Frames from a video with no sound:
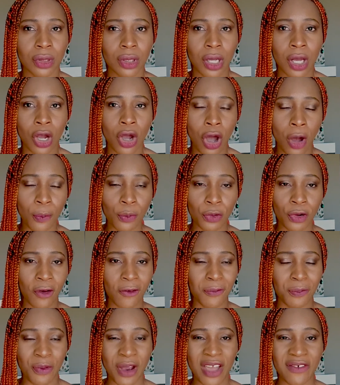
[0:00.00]
a couple
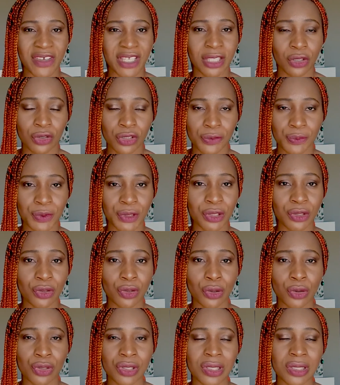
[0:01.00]
of private
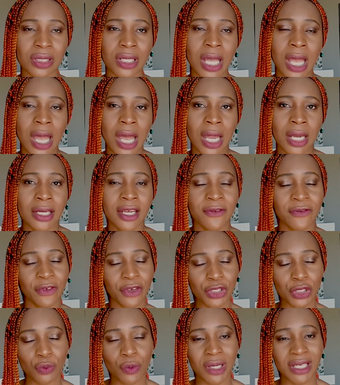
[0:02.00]
hospitals the
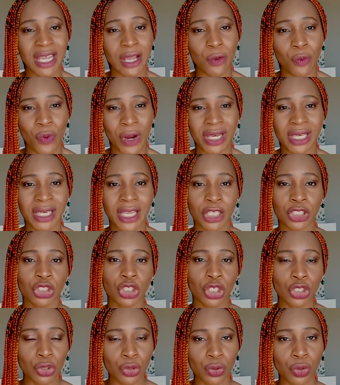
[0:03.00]
first one i went there
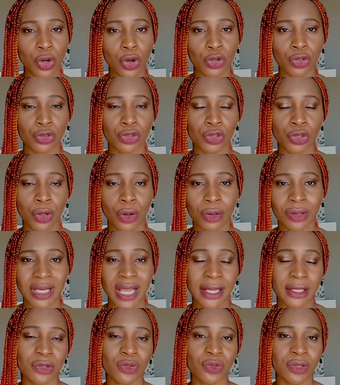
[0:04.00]
just to consult
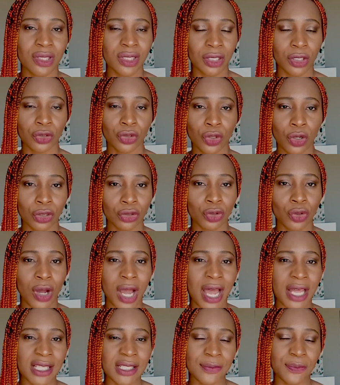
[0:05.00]
like to see a doctor
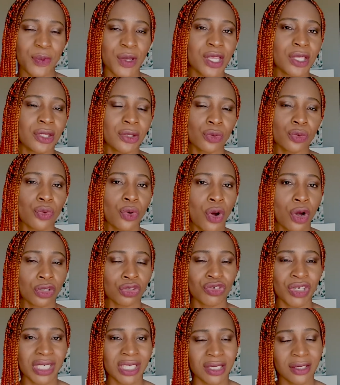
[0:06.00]
i had to pay
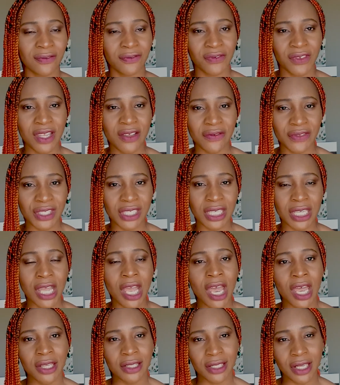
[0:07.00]
250
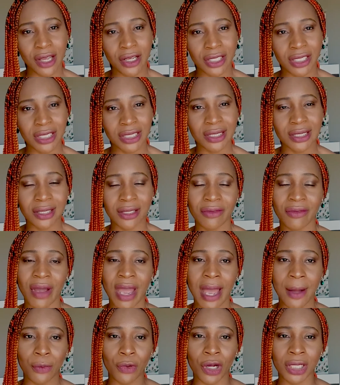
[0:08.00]
turkish
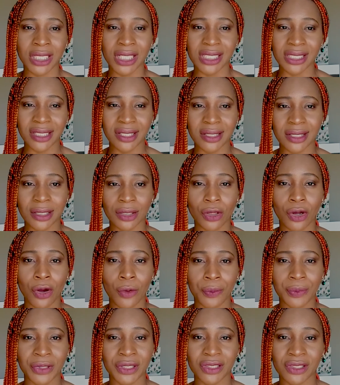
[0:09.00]
lira i'm gonna list it
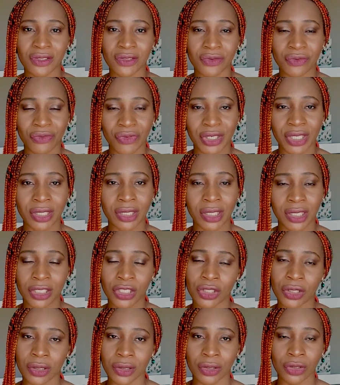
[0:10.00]
up in the screen in
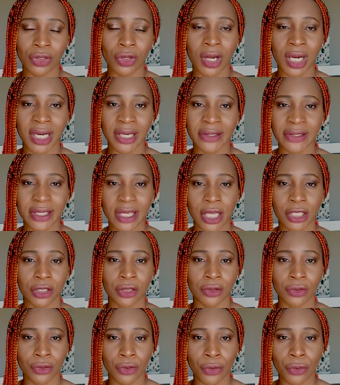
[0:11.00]
dollars
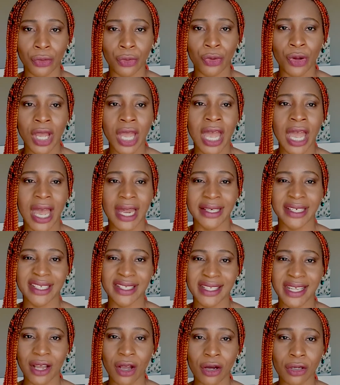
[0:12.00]
and in euro and the
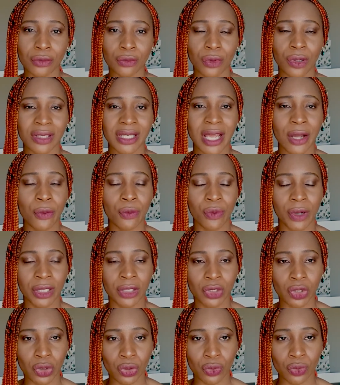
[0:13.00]
second one i
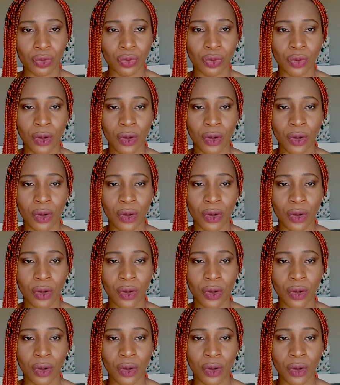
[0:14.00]
went to